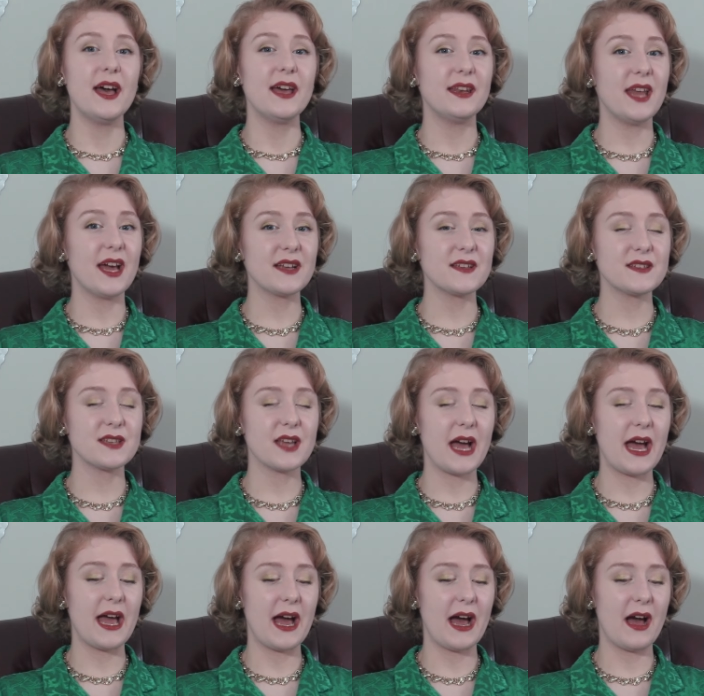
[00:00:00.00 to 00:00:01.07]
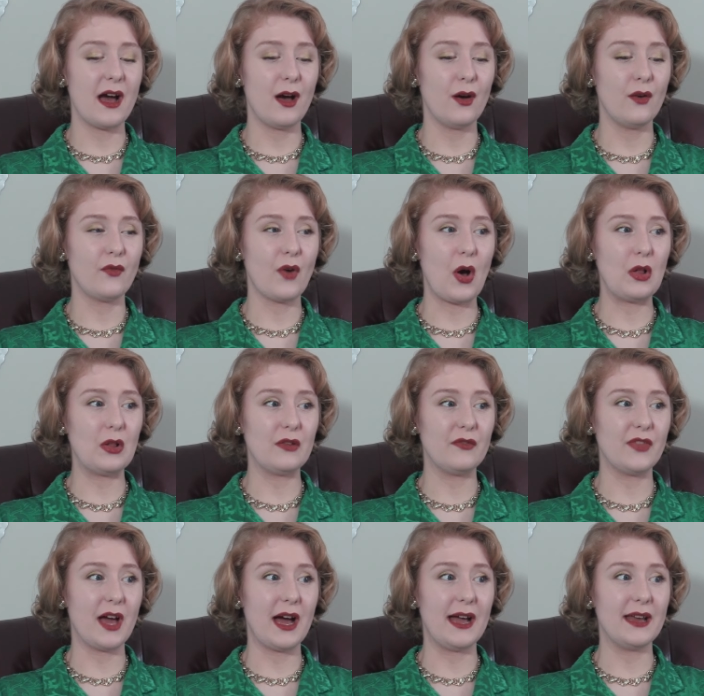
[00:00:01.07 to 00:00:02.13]
Next, I have all of
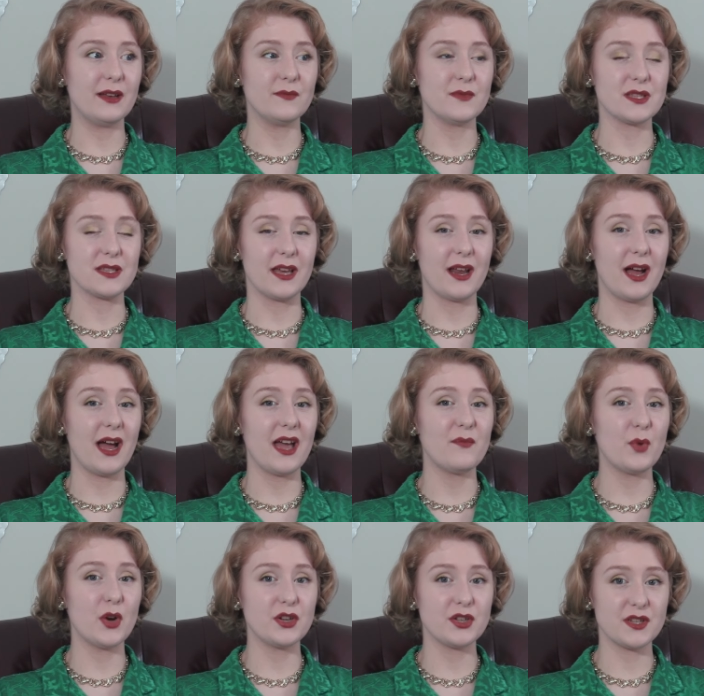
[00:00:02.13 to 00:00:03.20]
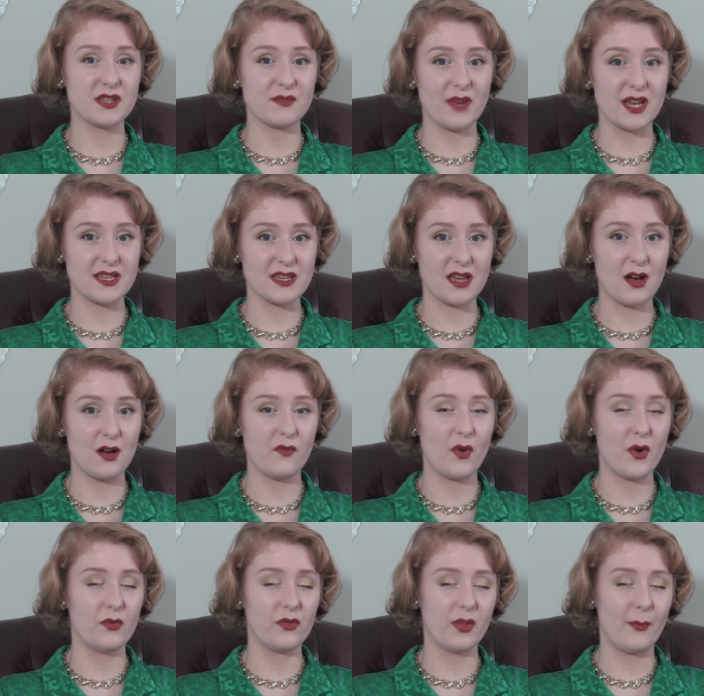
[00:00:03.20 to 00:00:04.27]
the items that I purchased myself
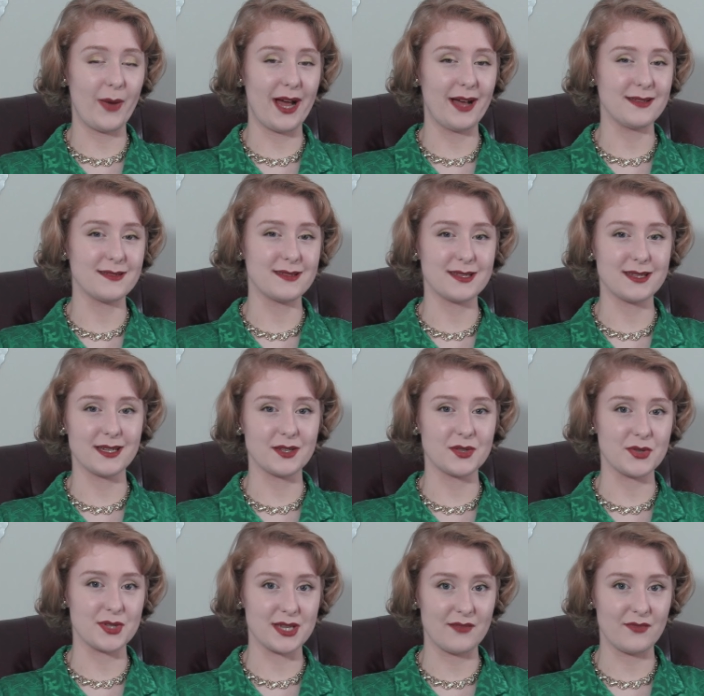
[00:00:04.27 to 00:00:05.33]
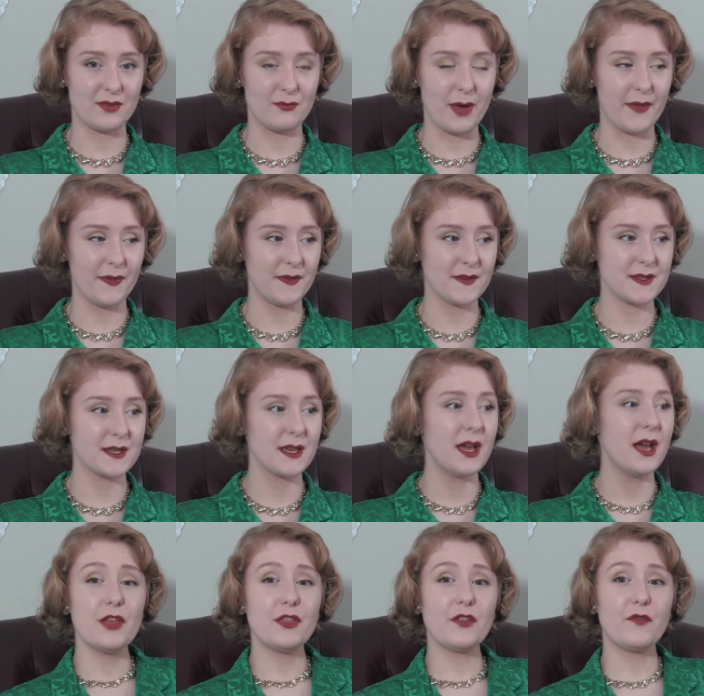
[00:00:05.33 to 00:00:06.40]
over the past 6 or 7 months.
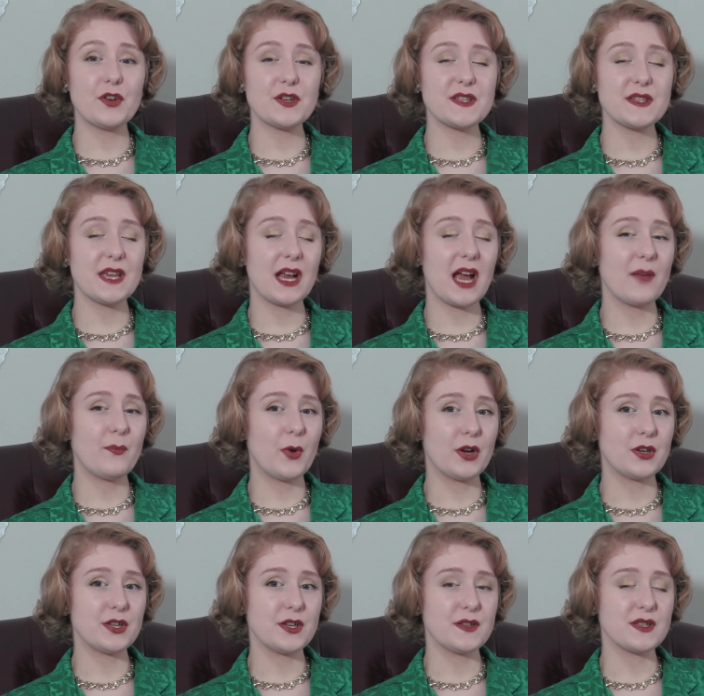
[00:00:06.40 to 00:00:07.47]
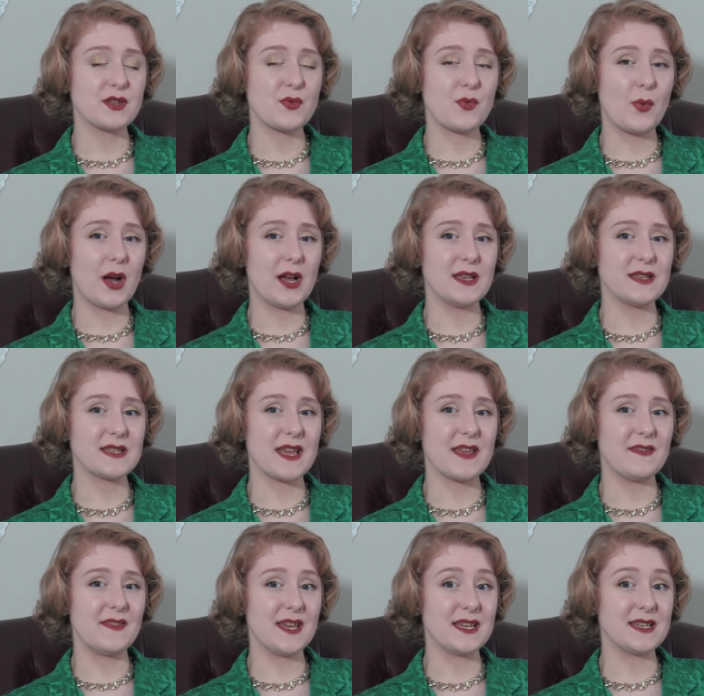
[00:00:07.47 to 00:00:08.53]
The first thing I purchased was
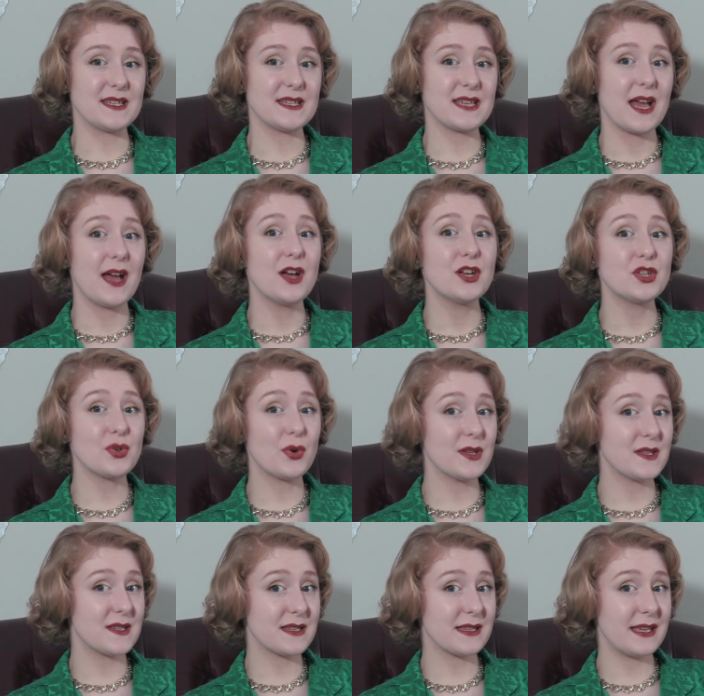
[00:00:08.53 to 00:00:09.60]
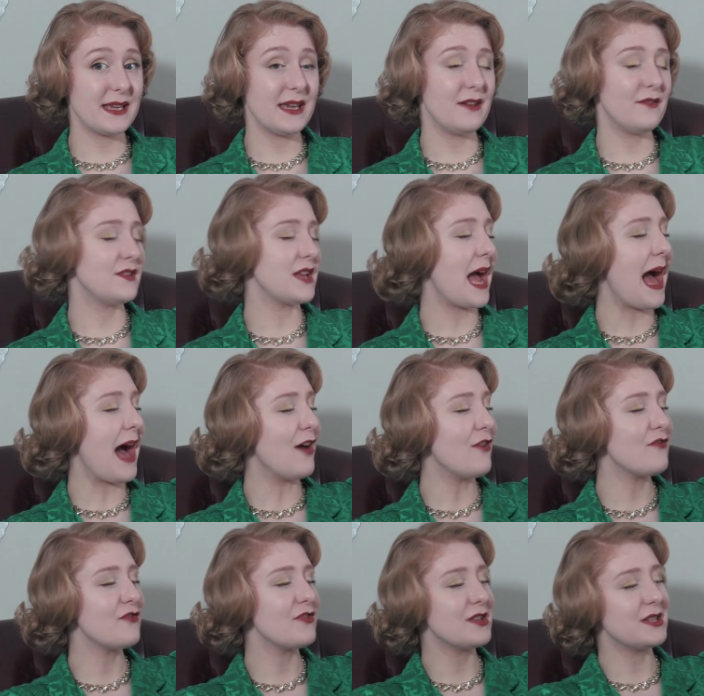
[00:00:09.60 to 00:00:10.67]
this short-sleeved
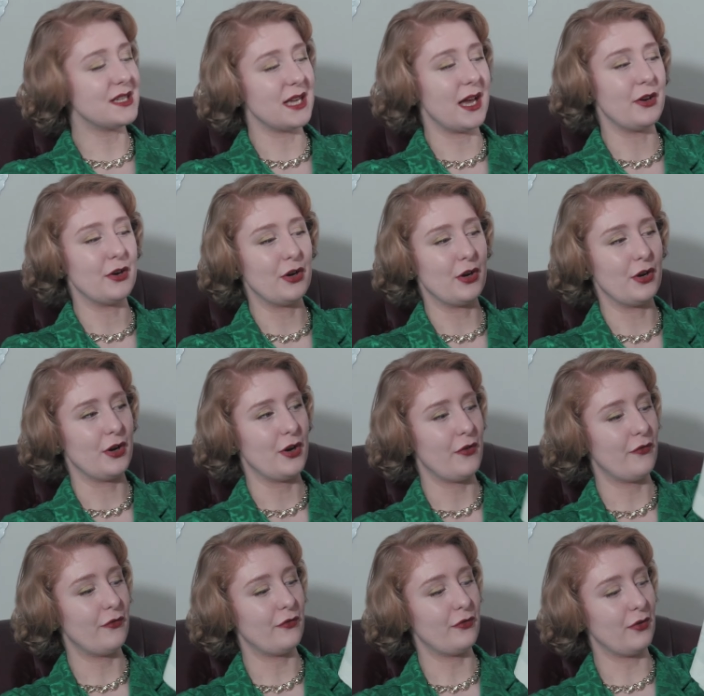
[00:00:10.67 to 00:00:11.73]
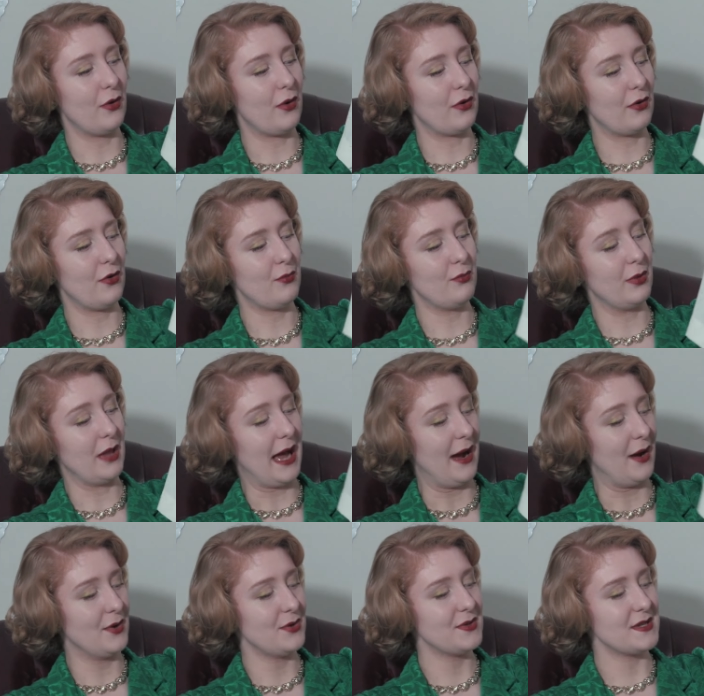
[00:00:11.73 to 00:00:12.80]
Alfred Dunner floral
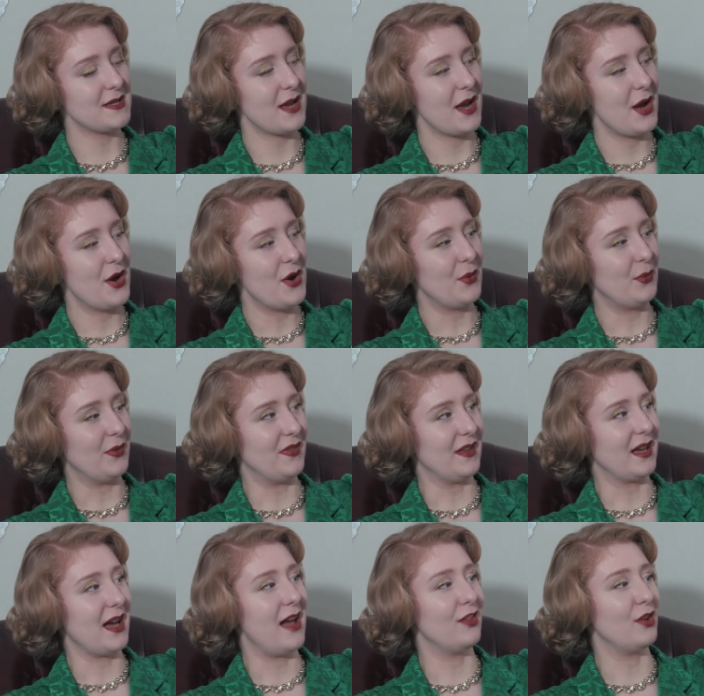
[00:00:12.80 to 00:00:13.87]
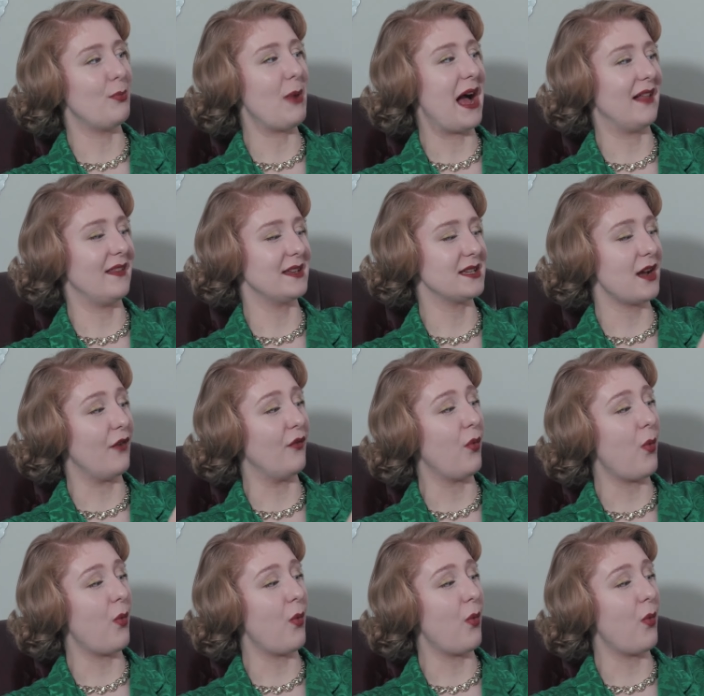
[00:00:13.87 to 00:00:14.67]
blouse with the color palette of